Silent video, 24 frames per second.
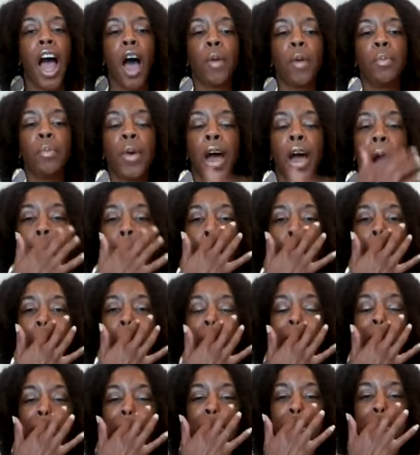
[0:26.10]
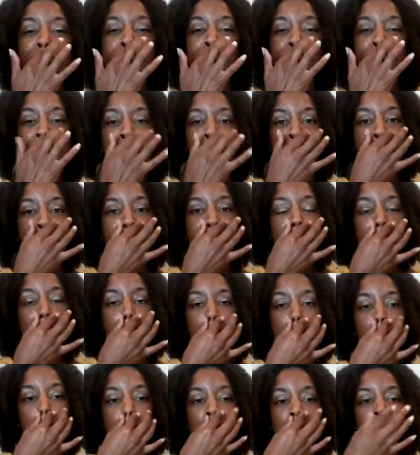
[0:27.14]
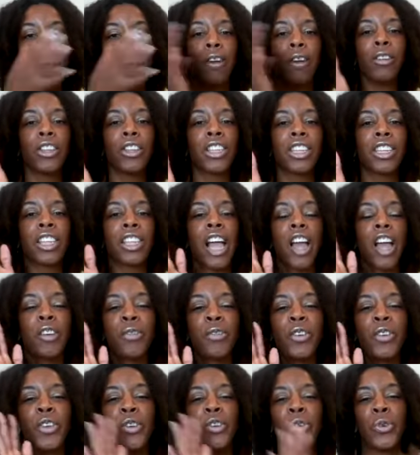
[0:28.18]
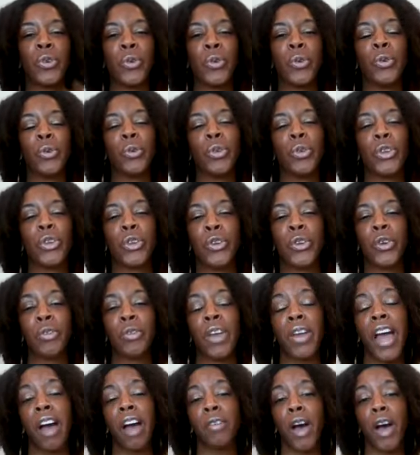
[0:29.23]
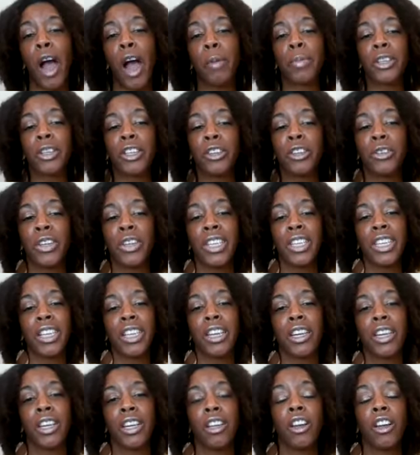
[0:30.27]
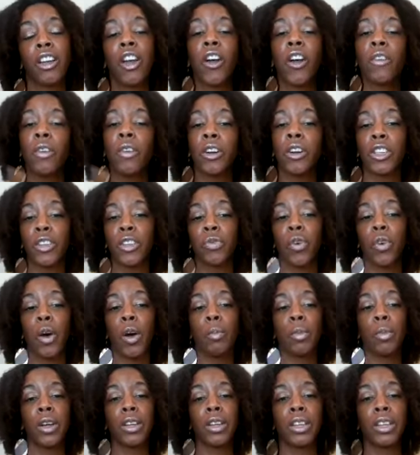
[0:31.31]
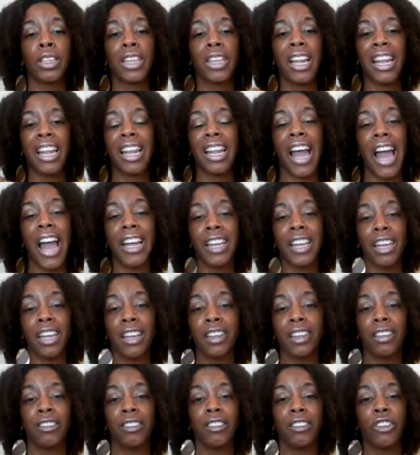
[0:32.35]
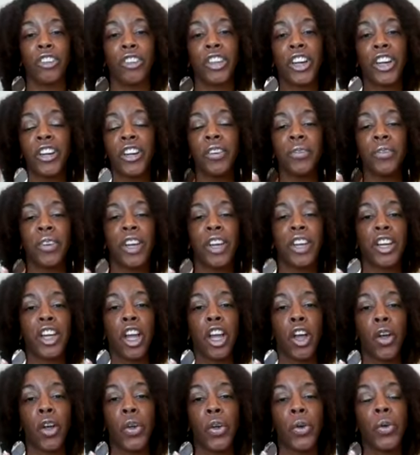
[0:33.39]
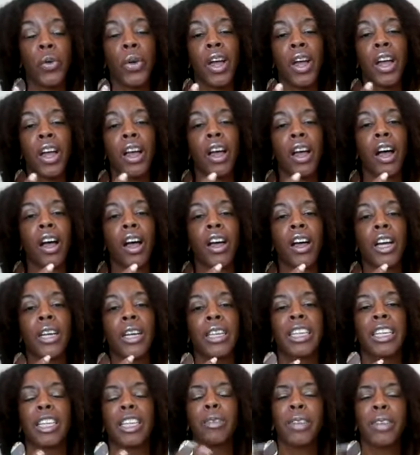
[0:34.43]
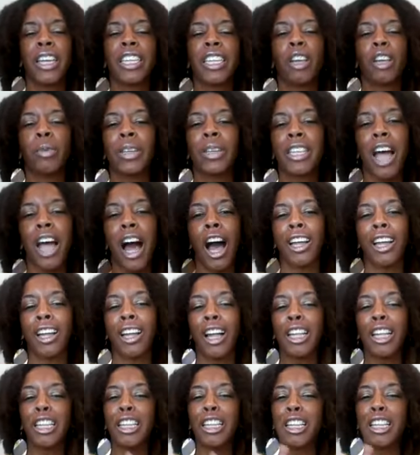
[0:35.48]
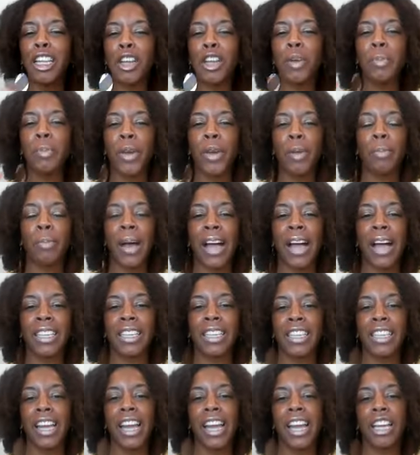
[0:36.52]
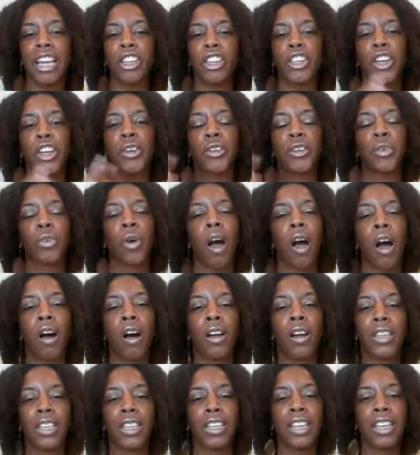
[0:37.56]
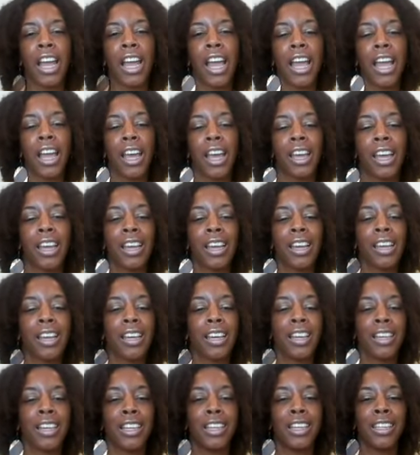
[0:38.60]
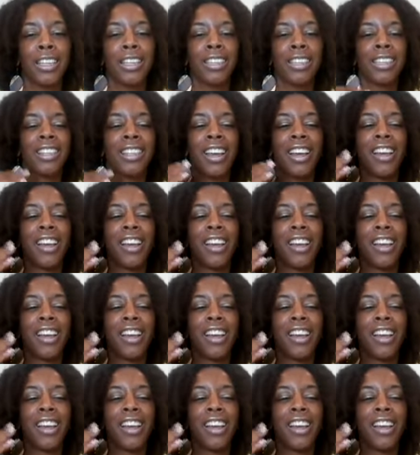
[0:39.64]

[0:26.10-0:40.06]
But on tonight, I would just like for you to, if you have an opportunity, first and foremost, to like it, share the video, because some things I'm going to talk a little bit about today and share with you all on today is